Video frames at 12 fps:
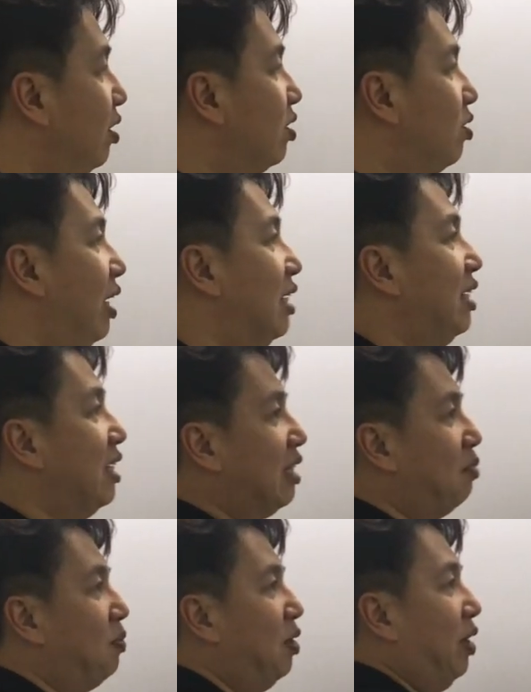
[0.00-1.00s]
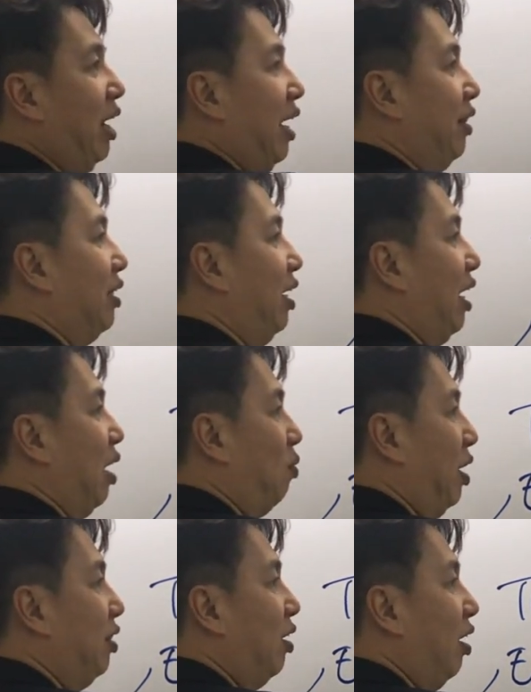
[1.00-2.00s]
So let's say example, when I enter at
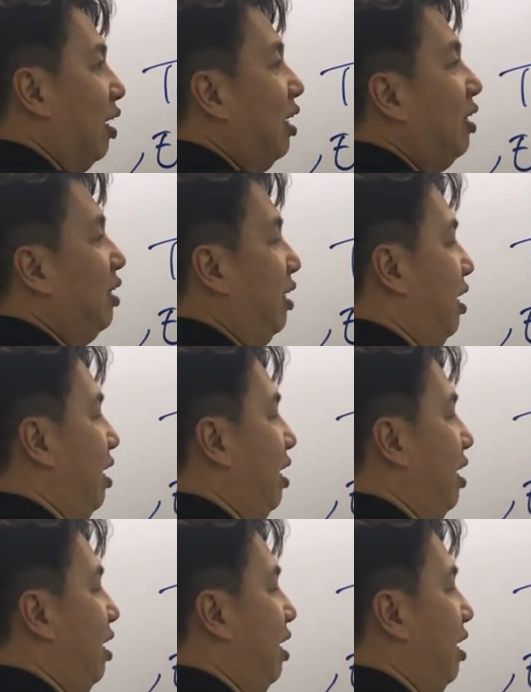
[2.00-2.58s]
$1,